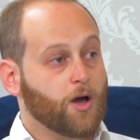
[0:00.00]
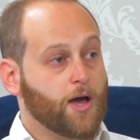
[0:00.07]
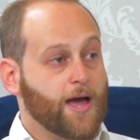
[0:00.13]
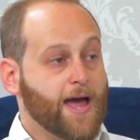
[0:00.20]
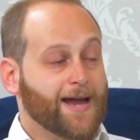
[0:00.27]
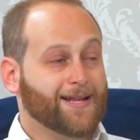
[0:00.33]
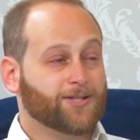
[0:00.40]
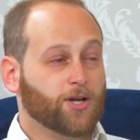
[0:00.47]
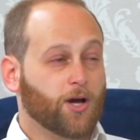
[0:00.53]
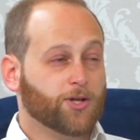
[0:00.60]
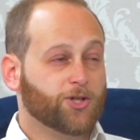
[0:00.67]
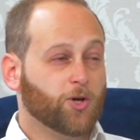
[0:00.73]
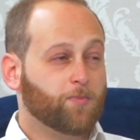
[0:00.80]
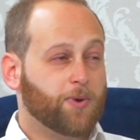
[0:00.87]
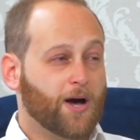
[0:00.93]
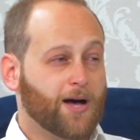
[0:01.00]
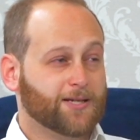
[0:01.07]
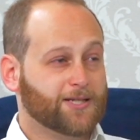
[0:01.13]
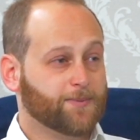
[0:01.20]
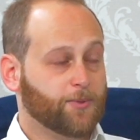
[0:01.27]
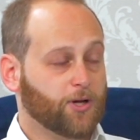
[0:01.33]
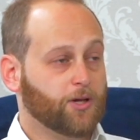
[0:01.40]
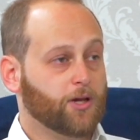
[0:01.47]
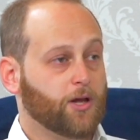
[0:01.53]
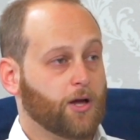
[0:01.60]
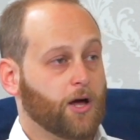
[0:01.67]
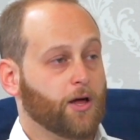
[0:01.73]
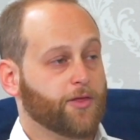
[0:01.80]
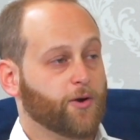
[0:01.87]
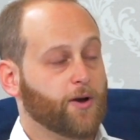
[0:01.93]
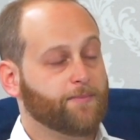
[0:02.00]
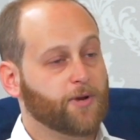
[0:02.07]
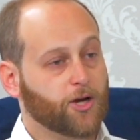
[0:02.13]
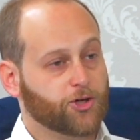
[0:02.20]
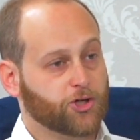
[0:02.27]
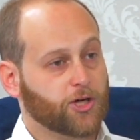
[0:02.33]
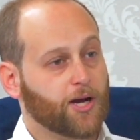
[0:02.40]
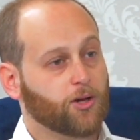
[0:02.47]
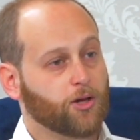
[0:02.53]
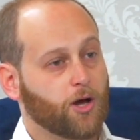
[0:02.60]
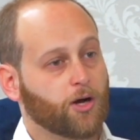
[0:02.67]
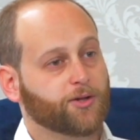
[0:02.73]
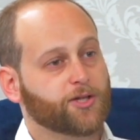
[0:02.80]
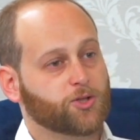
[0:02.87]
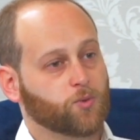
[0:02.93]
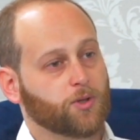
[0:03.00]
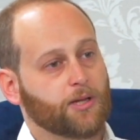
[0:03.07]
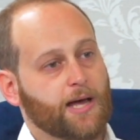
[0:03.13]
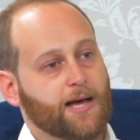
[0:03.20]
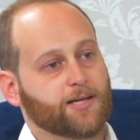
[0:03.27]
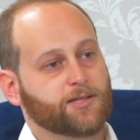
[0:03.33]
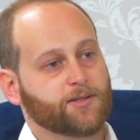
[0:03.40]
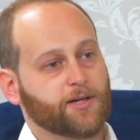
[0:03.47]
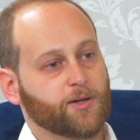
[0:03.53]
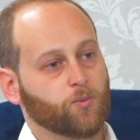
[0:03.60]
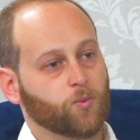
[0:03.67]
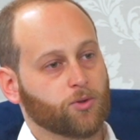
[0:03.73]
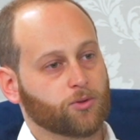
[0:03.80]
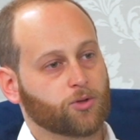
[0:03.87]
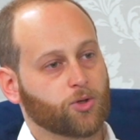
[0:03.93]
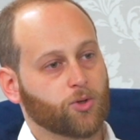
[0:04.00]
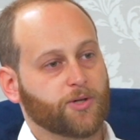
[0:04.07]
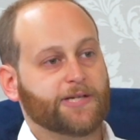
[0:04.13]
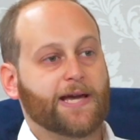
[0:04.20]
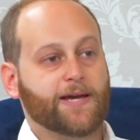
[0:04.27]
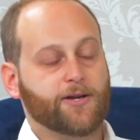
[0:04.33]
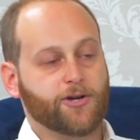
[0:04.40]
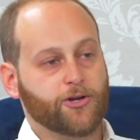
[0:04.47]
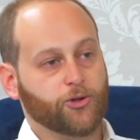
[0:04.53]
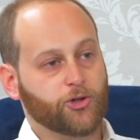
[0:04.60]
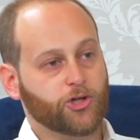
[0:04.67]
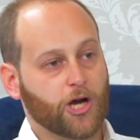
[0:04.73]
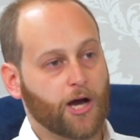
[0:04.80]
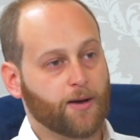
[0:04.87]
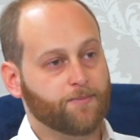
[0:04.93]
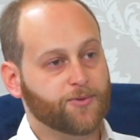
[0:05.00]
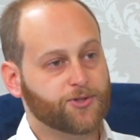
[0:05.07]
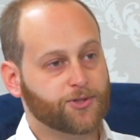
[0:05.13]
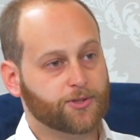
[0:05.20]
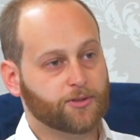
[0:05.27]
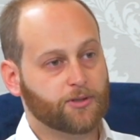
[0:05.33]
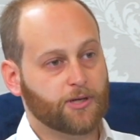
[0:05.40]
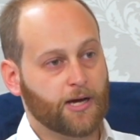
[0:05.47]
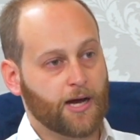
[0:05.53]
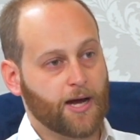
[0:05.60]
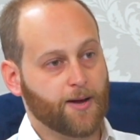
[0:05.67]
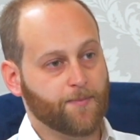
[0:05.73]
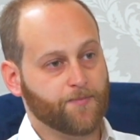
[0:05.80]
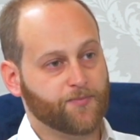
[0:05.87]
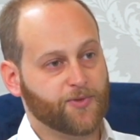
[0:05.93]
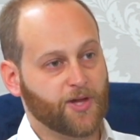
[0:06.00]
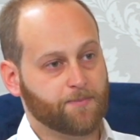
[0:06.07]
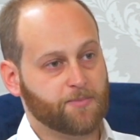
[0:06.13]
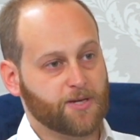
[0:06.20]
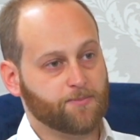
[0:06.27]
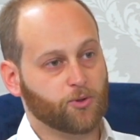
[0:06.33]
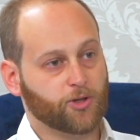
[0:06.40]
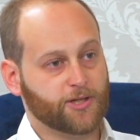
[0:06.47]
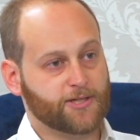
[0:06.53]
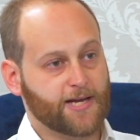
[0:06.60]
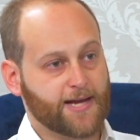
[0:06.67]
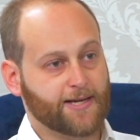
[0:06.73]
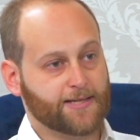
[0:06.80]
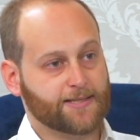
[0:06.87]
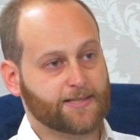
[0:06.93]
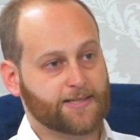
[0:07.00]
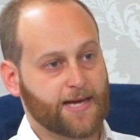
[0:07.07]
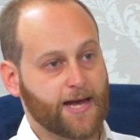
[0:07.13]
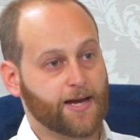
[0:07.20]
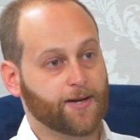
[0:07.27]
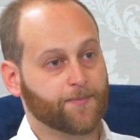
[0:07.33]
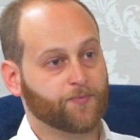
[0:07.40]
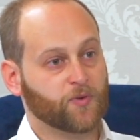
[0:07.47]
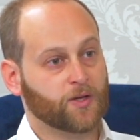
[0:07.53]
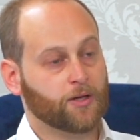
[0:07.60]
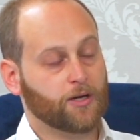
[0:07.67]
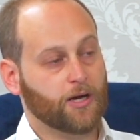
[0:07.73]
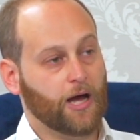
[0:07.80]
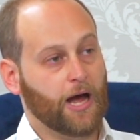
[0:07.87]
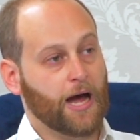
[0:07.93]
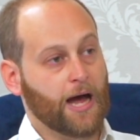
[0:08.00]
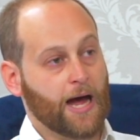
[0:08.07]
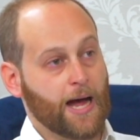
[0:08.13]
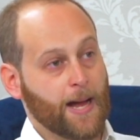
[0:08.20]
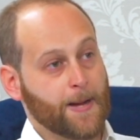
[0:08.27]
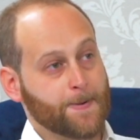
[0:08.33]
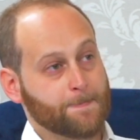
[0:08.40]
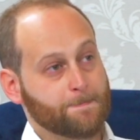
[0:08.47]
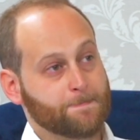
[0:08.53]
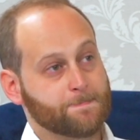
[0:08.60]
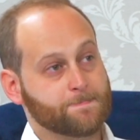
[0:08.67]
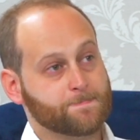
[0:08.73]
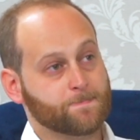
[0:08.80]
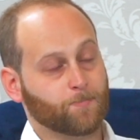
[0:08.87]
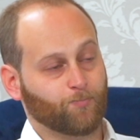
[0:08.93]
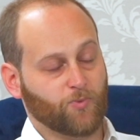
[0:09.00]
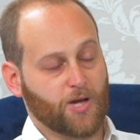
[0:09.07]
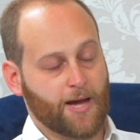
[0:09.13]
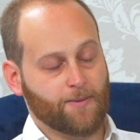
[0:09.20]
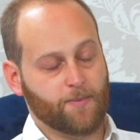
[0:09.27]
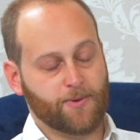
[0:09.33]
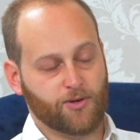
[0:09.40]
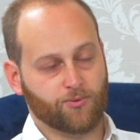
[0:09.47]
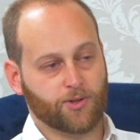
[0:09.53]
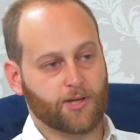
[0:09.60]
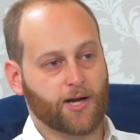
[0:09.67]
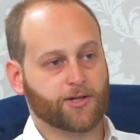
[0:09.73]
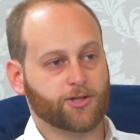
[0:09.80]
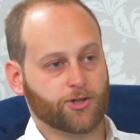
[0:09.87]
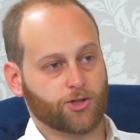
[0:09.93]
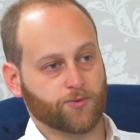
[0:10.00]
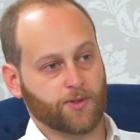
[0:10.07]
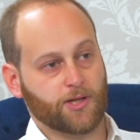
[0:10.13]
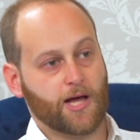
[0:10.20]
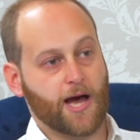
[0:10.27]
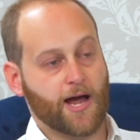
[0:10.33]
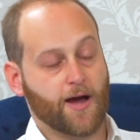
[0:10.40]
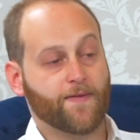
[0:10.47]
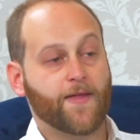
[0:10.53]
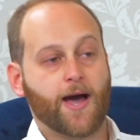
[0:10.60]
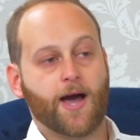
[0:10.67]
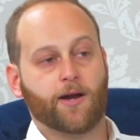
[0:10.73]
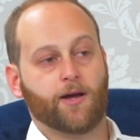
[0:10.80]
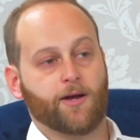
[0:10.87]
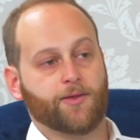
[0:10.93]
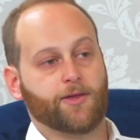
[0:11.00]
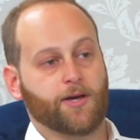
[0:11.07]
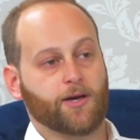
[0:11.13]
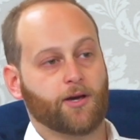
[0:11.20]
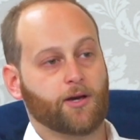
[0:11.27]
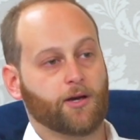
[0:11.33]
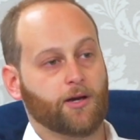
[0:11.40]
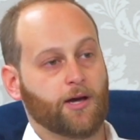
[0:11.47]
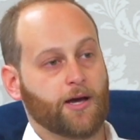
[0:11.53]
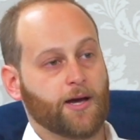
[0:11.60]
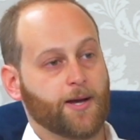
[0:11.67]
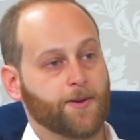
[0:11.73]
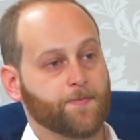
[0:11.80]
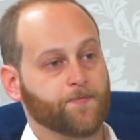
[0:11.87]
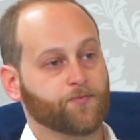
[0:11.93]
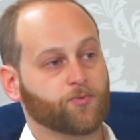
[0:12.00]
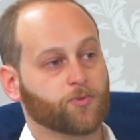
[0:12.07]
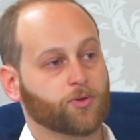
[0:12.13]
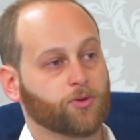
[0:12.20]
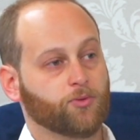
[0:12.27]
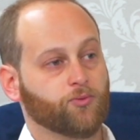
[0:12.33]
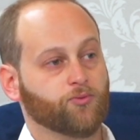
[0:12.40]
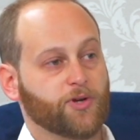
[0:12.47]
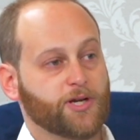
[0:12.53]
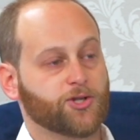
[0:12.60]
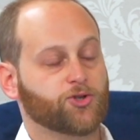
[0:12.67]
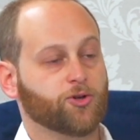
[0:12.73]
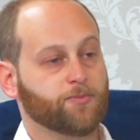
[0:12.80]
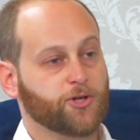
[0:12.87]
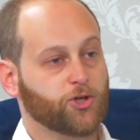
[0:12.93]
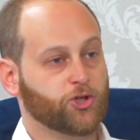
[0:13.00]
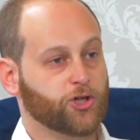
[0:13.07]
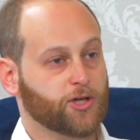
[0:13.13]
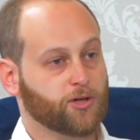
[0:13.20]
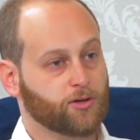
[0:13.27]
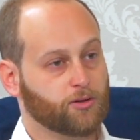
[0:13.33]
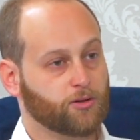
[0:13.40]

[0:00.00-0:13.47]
it's also possible, although I'm not sure how long this will last, that it will create new jobs that people could take instead. I'm a bit reluctant to rely on that. I think redistribution